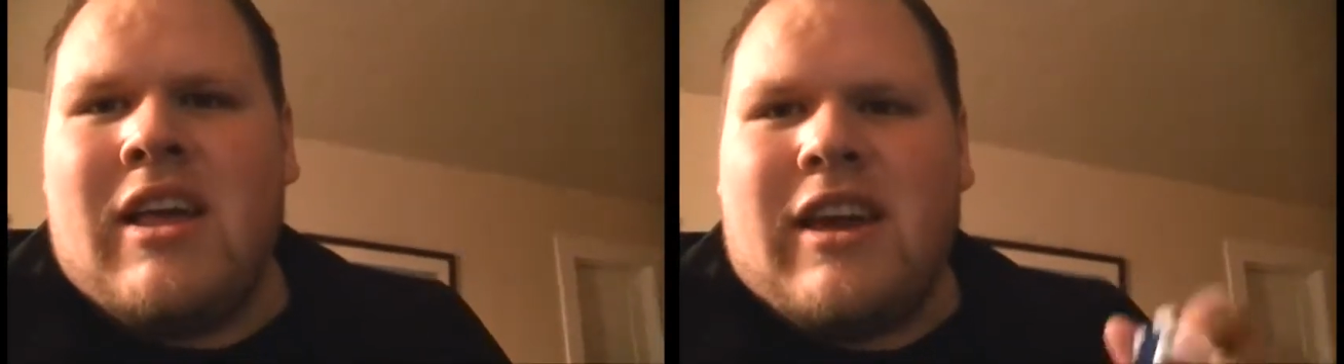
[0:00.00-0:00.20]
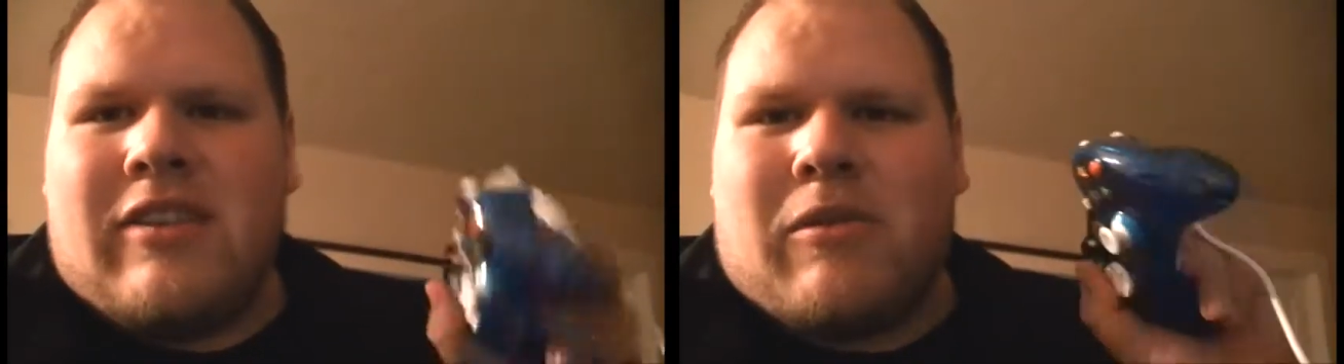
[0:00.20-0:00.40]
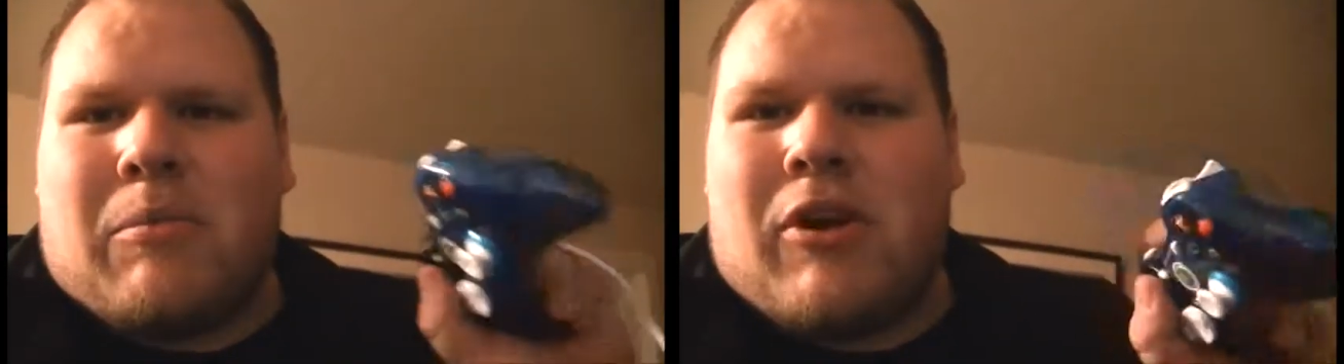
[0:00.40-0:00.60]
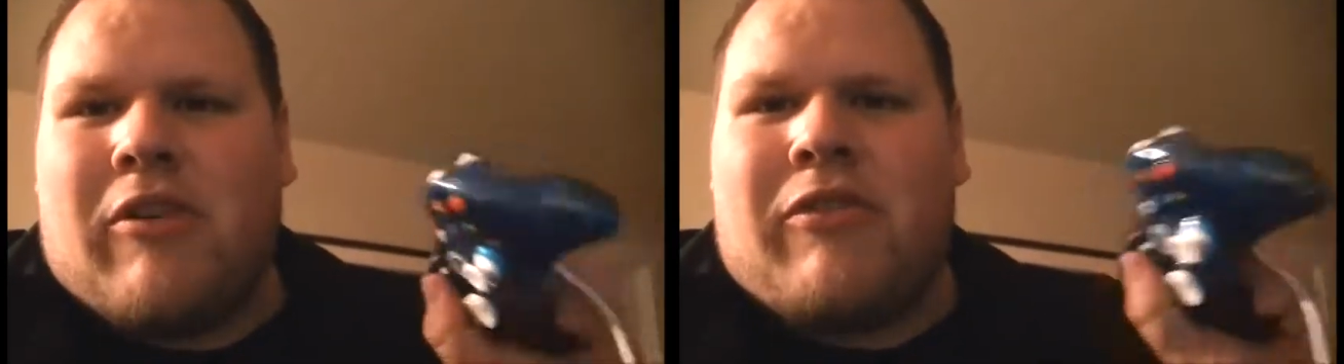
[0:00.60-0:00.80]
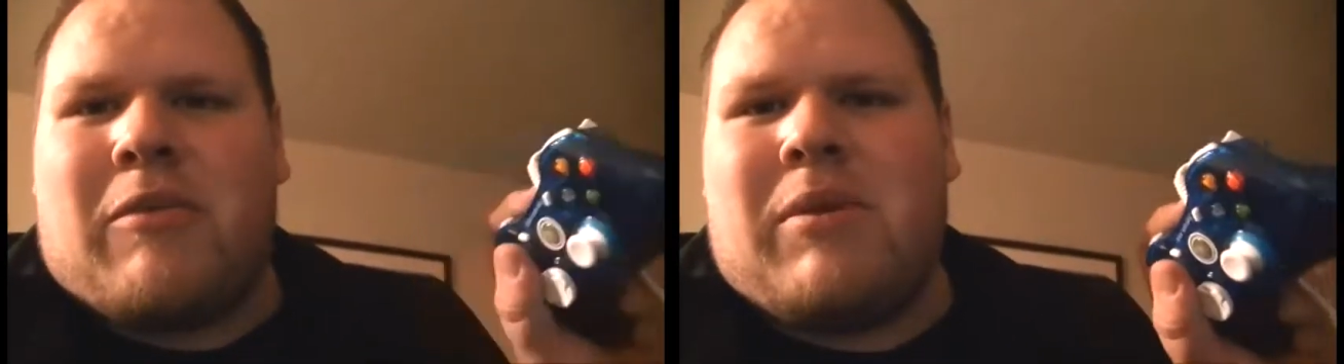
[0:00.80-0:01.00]
it is a
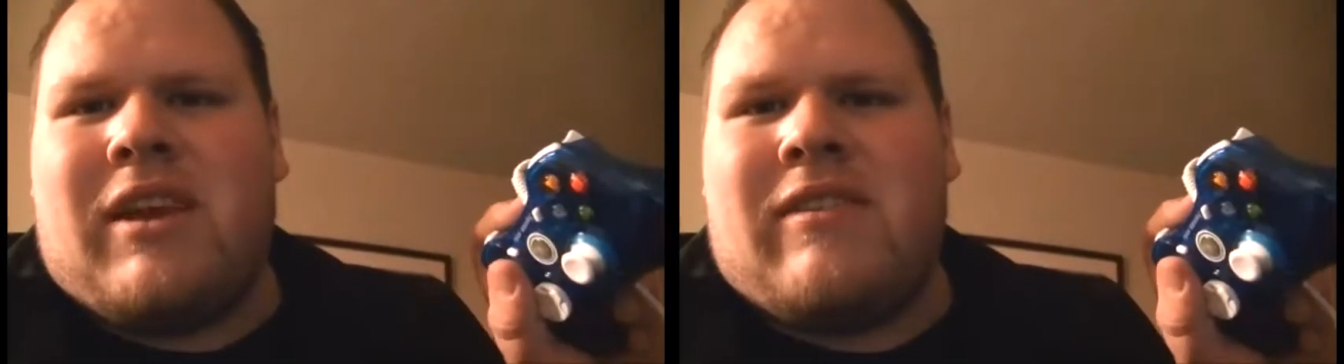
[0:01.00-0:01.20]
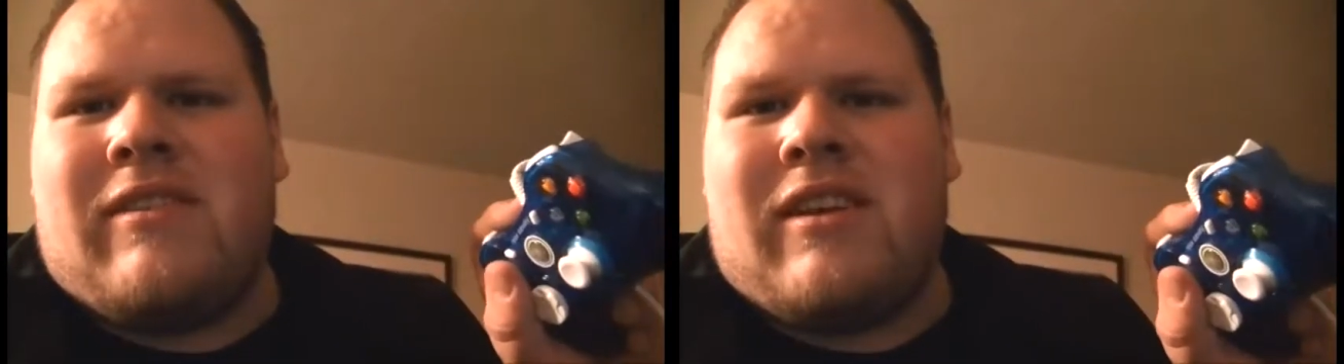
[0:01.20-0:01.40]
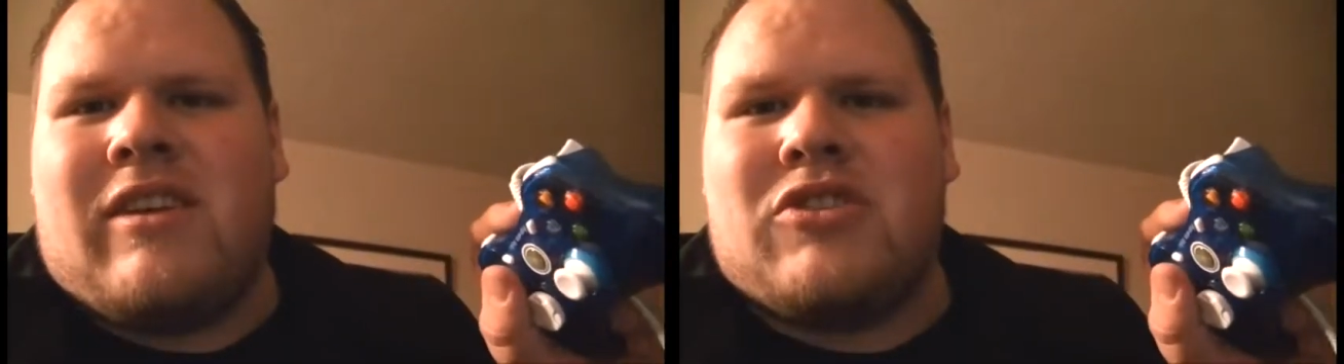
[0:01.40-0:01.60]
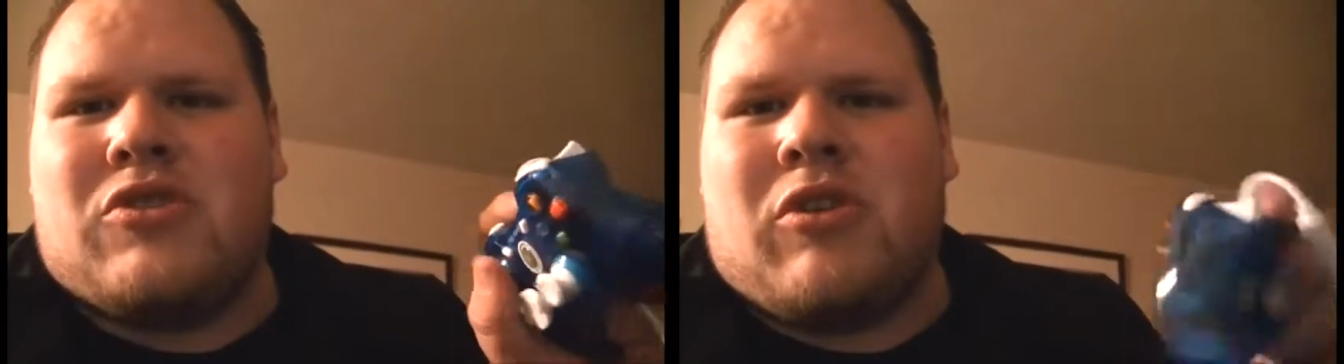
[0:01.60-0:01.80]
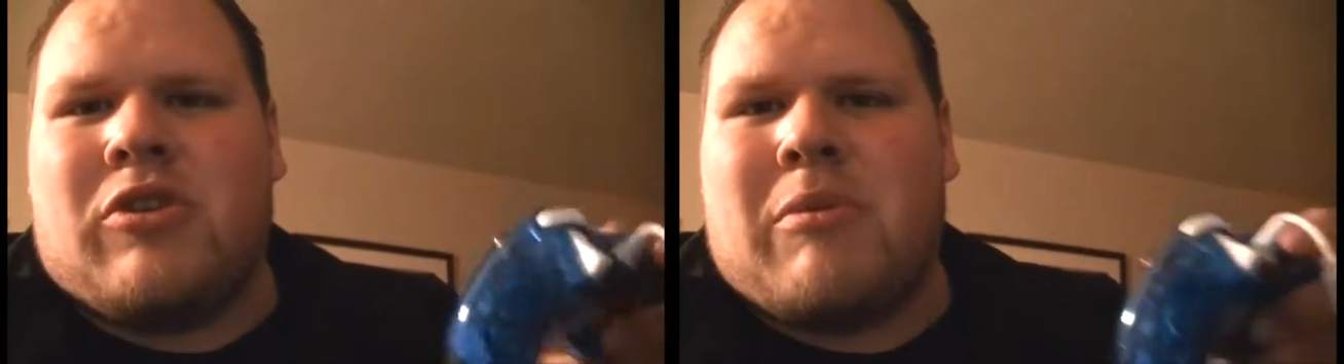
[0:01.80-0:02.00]
perfect PC
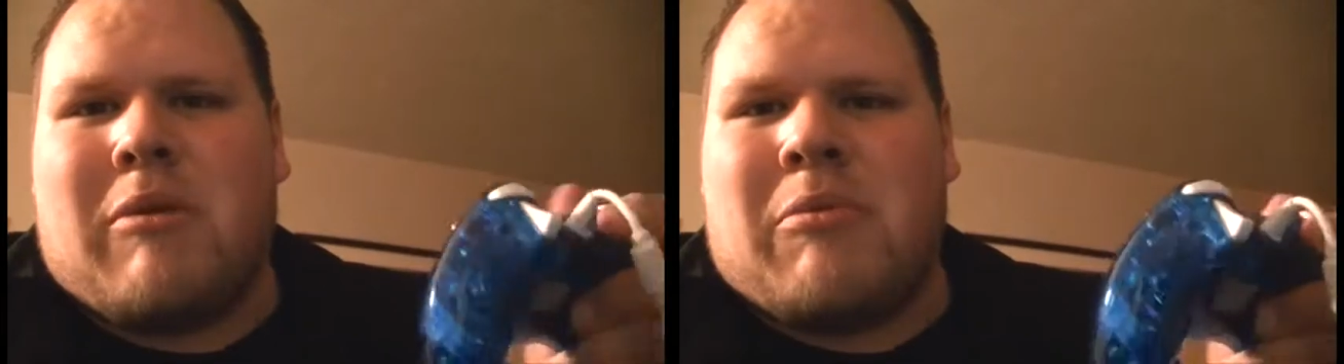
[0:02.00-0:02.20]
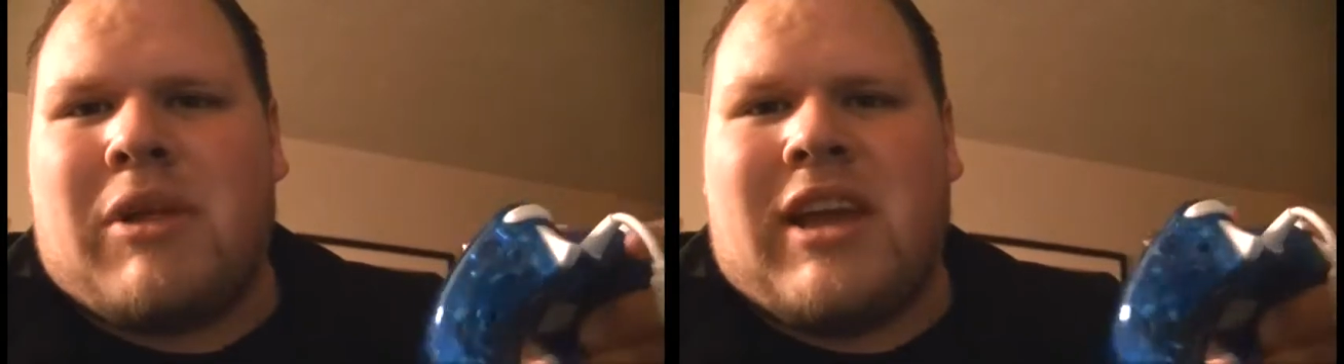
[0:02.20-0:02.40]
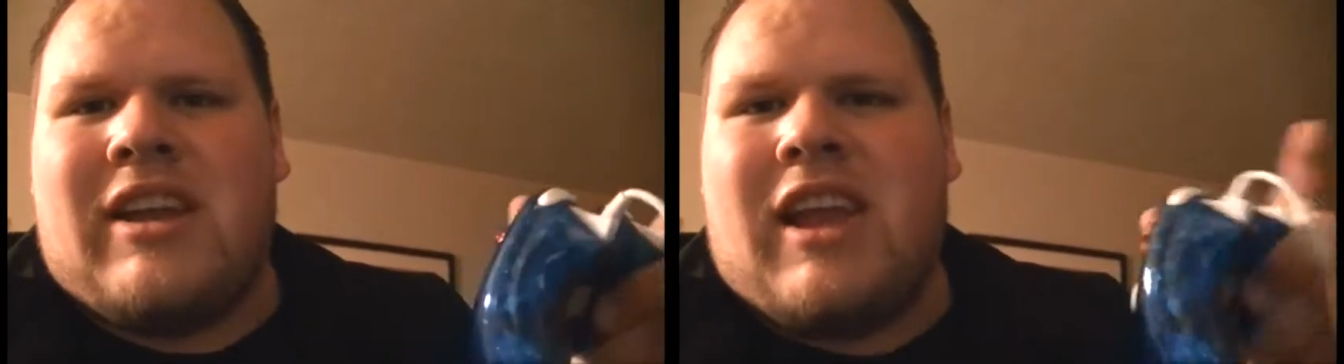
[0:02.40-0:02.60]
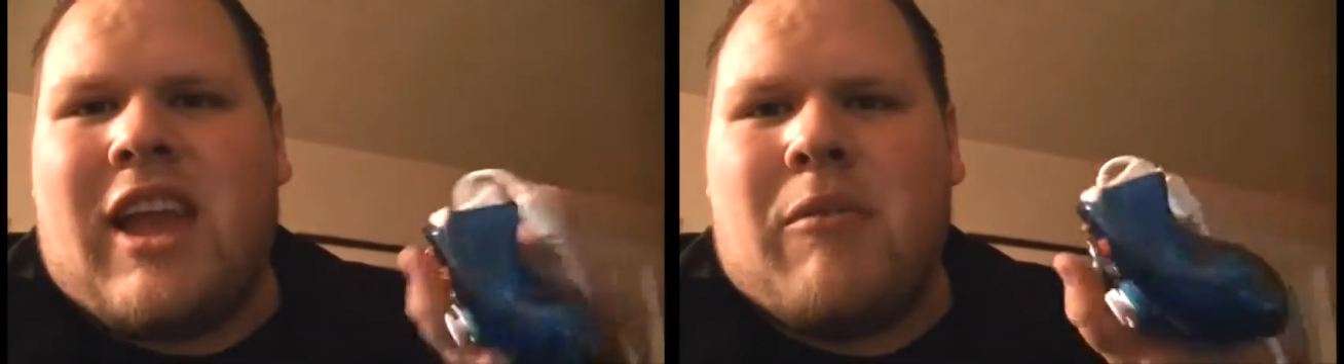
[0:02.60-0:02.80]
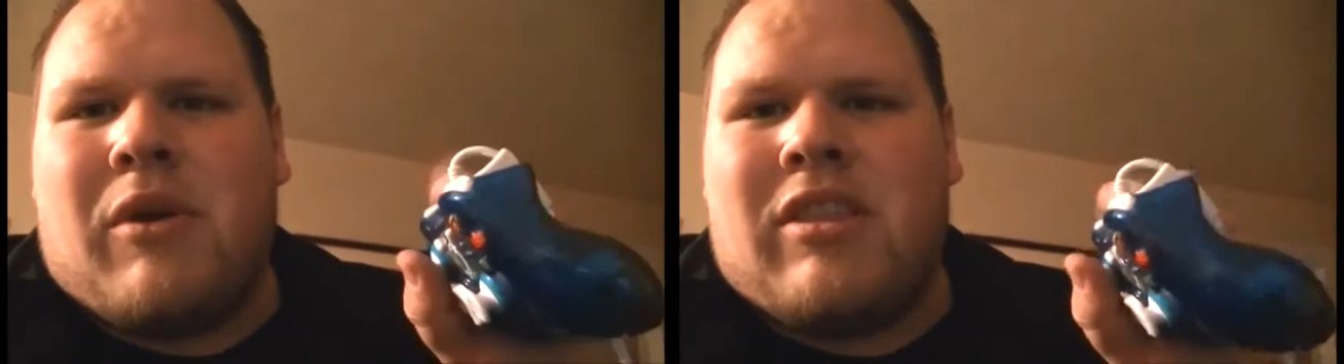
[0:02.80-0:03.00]
controller to be able to play any
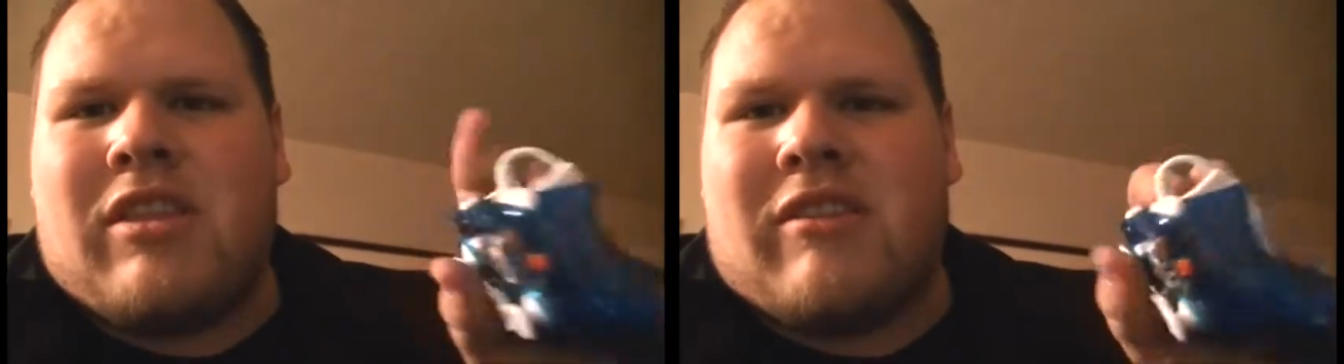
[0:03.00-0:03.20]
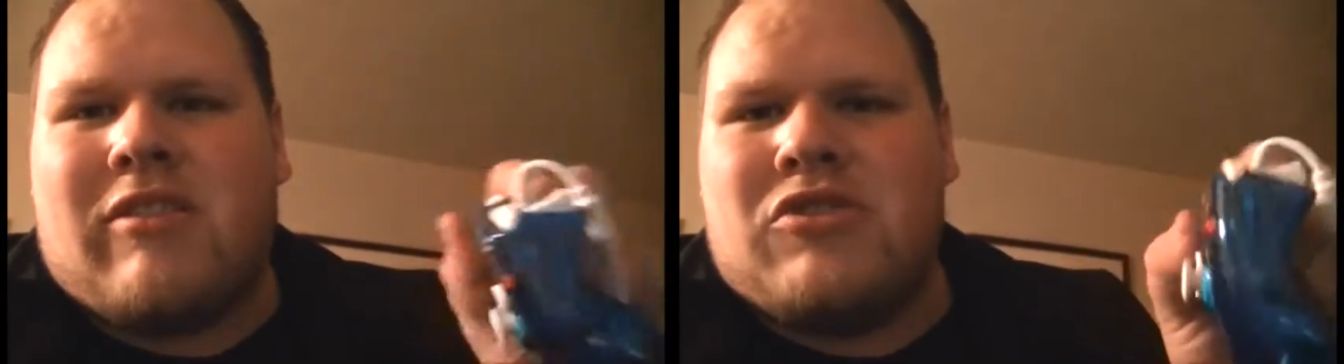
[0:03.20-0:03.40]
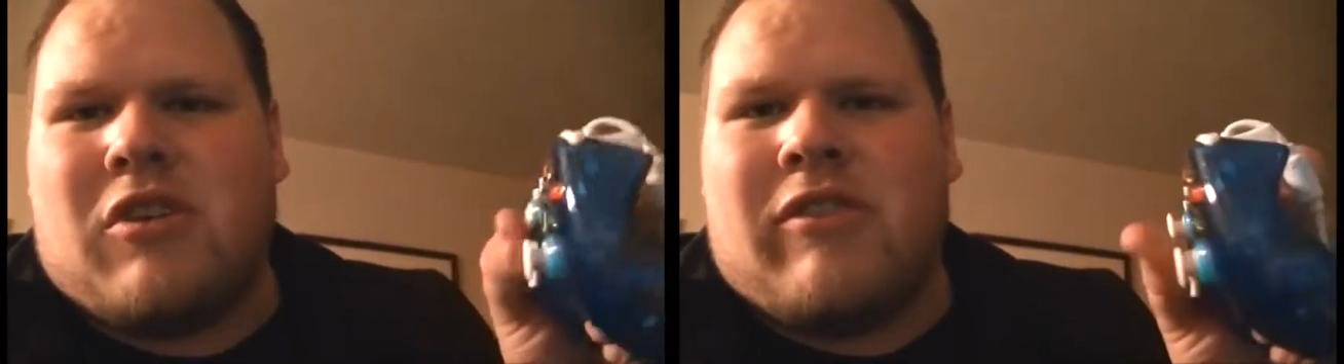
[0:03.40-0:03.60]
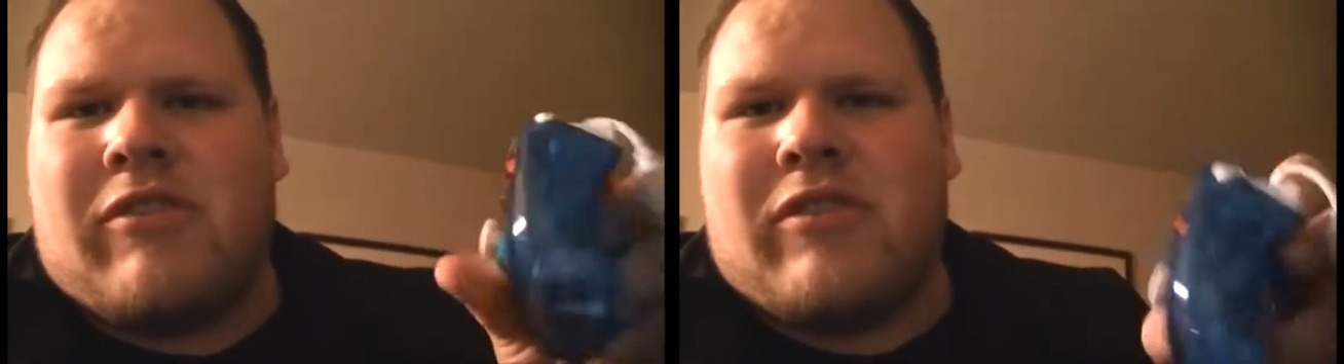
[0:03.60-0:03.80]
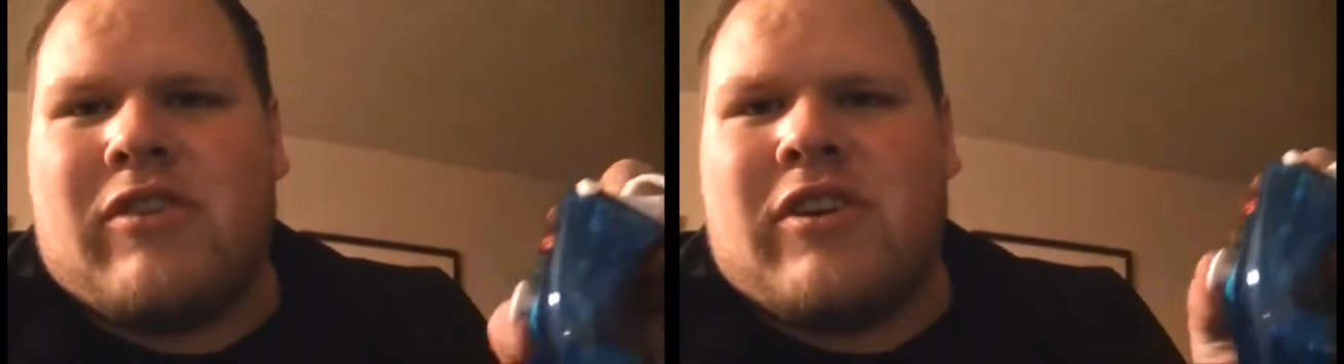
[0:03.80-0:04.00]
game with. The controller
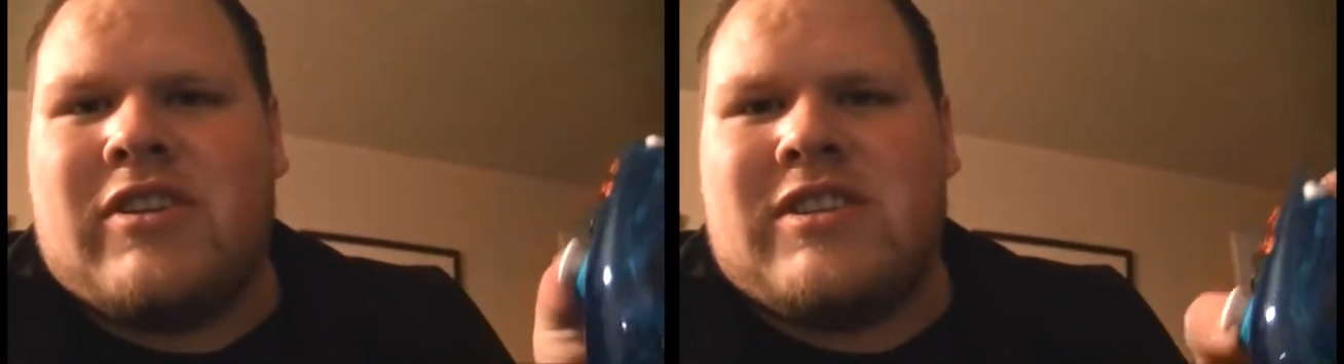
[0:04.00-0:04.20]
feels good.